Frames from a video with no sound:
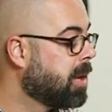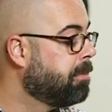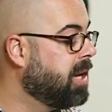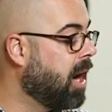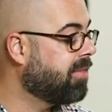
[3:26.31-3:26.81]

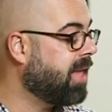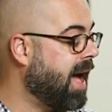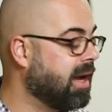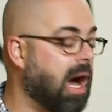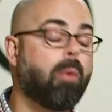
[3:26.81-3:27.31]
Beyond
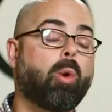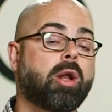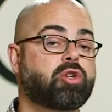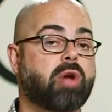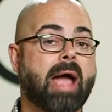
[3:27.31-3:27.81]
that, I want
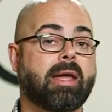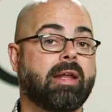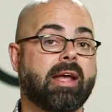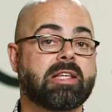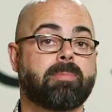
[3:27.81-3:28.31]
to track it
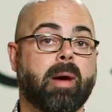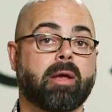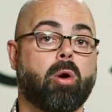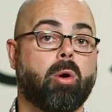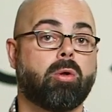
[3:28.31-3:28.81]
against my
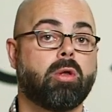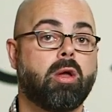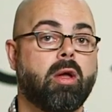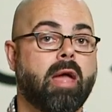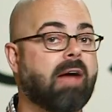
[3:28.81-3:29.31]
goal.
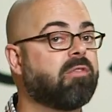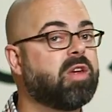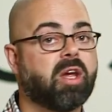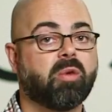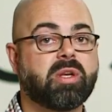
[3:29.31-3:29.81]
Every
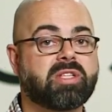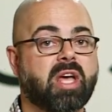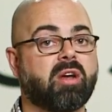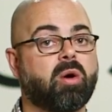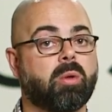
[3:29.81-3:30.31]
year we
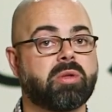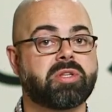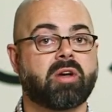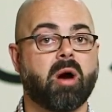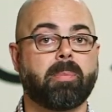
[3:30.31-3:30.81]
set a goal as
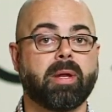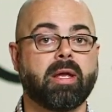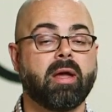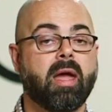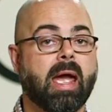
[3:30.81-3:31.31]
a
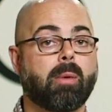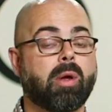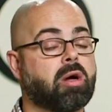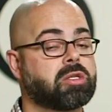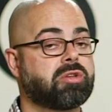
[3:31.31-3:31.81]
company, and
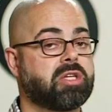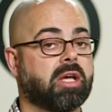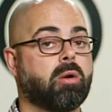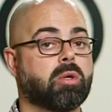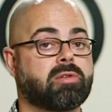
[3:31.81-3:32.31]
we also
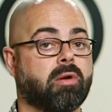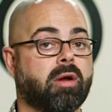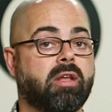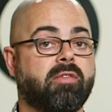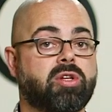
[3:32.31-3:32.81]
set goals for our
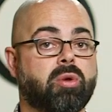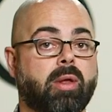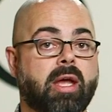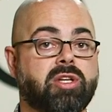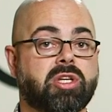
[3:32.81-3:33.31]

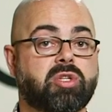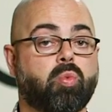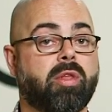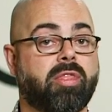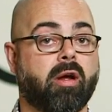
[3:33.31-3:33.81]
individual agents
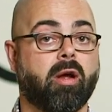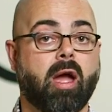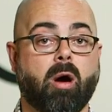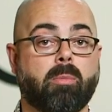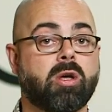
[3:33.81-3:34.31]
with their
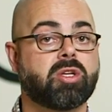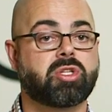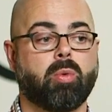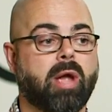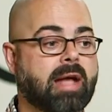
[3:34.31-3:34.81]
help.
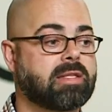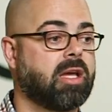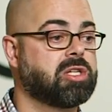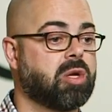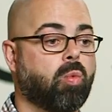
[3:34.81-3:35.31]
So we asked the
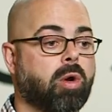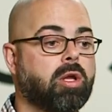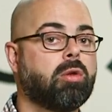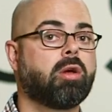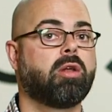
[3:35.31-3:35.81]
agent, what are
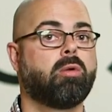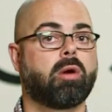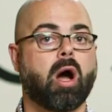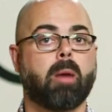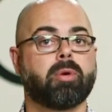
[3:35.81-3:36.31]
you looking to
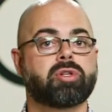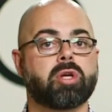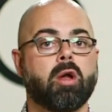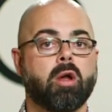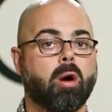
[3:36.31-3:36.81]
accomplish?
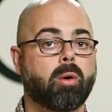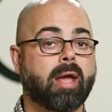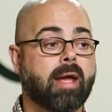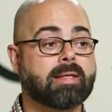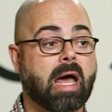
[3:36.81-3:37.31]

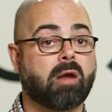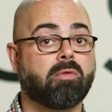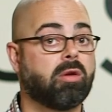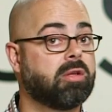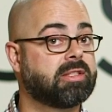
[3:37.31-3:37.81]
Okay, is that a
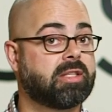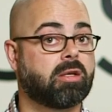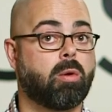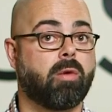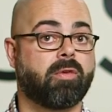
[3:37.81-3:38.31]
realistic
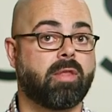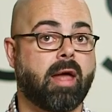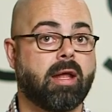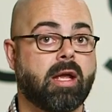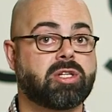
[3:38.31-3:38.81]
goal for
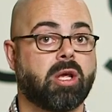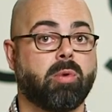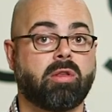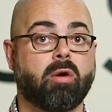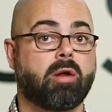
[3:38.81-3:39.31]
that agent?
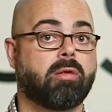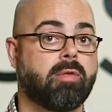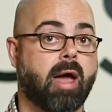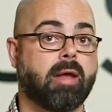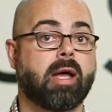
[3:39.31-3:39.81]
We talked through
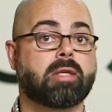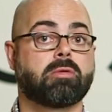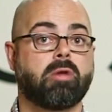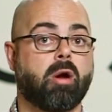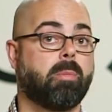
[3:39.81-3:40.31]
that, yes
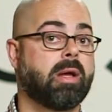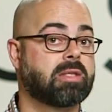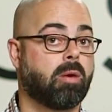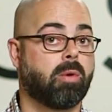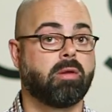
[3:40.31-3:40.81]
or no, based
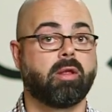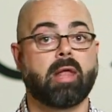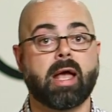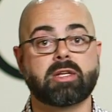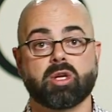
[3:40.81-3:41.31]
on what you did
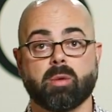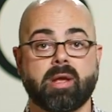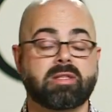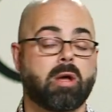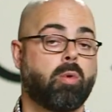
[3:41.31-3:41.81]
last year,
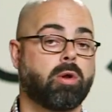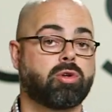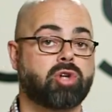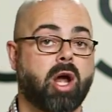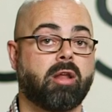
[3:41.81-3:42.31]
based on what you're
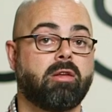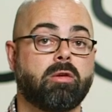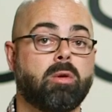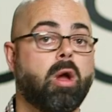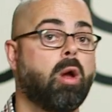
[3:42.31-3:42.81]
trying to
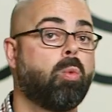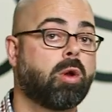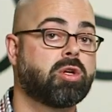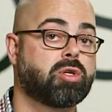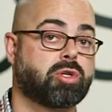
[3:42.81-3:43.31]
do,
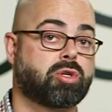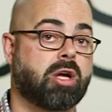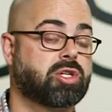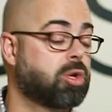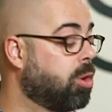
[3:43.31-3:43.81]
what is your
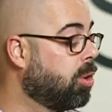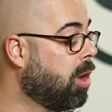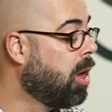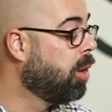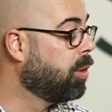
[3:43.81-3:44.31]
stretch
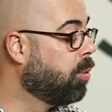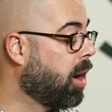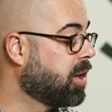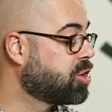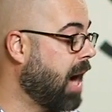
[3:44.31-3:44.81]
goal? We
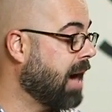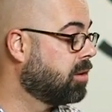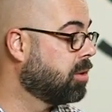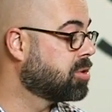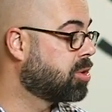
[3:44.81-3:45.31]
want to track
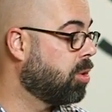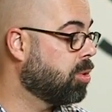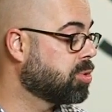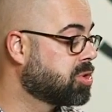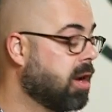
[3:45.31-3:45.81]
those
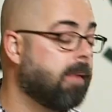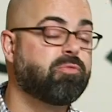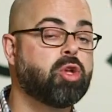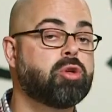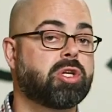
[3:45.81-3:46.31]
goals.
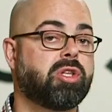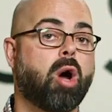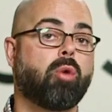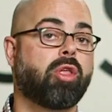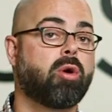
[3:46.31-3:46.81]
You should
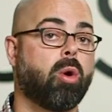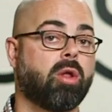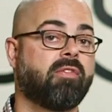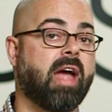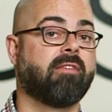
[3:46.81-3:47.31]
know the
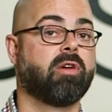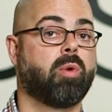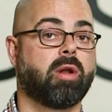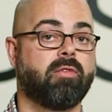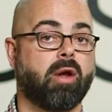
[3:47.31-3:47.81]
goal of every
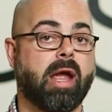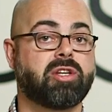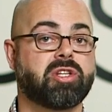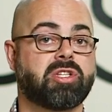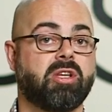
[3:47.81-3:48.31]
one of your
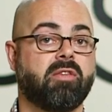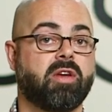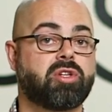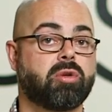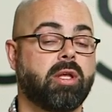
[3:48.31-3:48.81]
agents
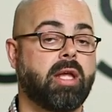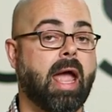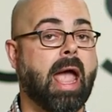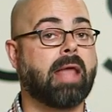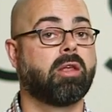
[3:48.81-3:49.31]
individually
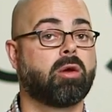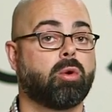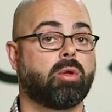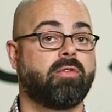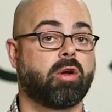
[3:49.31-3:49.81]
and the
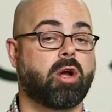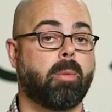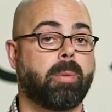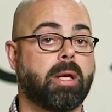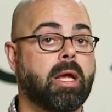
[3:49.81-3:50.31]
goal of your
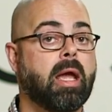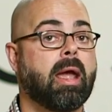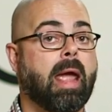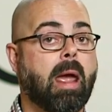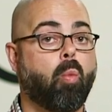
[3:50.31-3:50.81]
company
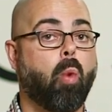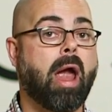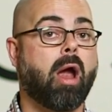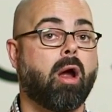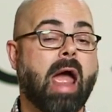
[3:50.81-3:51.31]
and
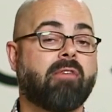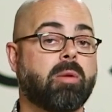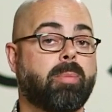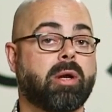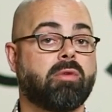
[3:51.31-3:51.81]
where
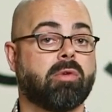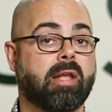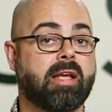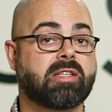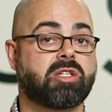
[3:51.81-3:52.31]
everybody
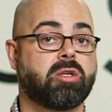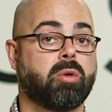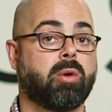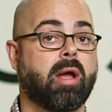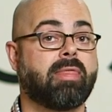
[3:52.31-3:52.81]
relates
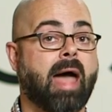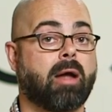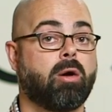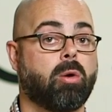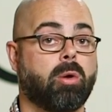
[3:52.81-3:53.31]
to
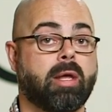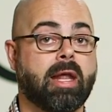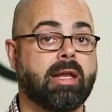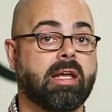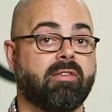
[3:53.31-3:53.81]
that goal at
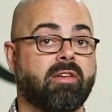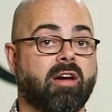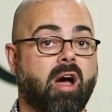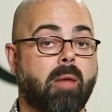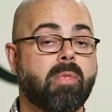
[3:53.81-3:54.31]
any given
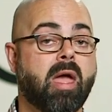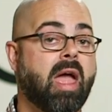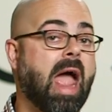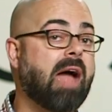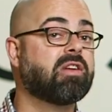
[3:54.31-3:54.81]
time.
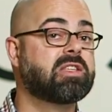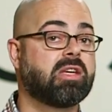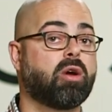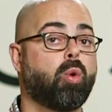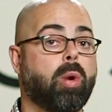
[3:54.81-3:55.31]
Every
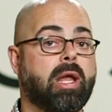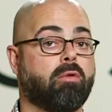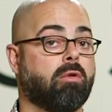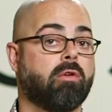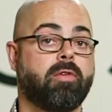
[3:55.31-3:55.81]
single week
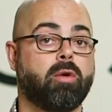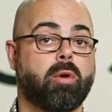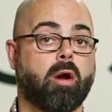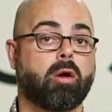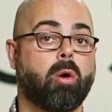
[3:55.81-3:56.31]
we're
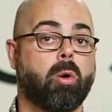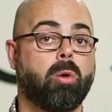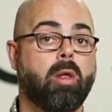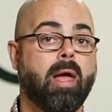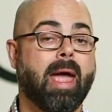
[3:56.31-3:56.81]
reviewing our
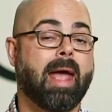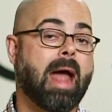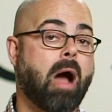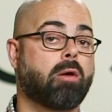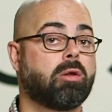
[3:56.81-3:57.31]
goal and
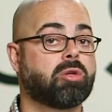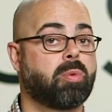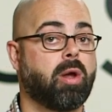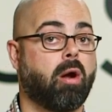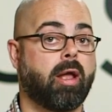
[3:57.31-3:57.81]
how close
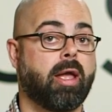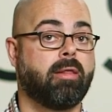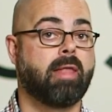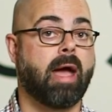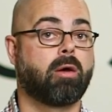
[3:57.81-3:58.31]
we are to
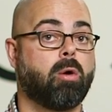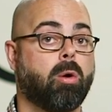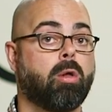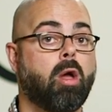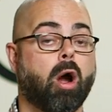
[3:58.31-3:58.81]
hitting that
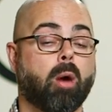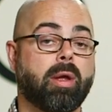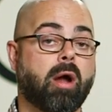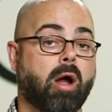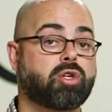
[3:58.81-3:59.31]
goal. Are
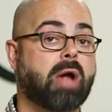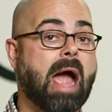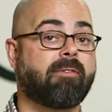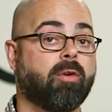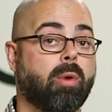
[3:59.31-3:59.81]
we on
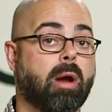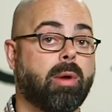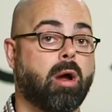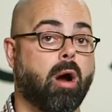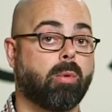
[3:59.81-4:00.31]
track for where
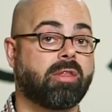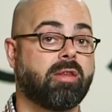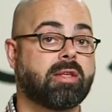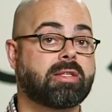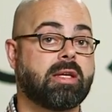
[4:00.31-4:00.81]
we are
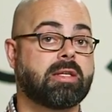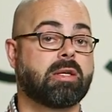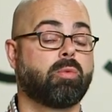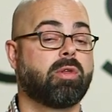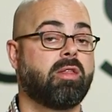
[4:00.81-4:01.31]
within the
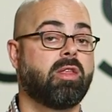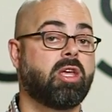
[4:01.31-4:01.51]
season, within the